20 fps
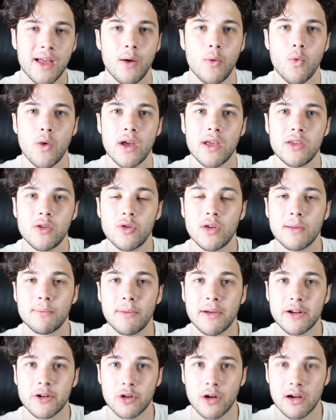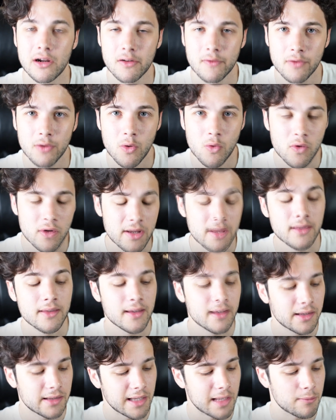that way you get better airflow in
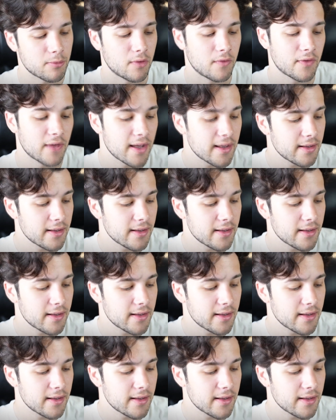these type of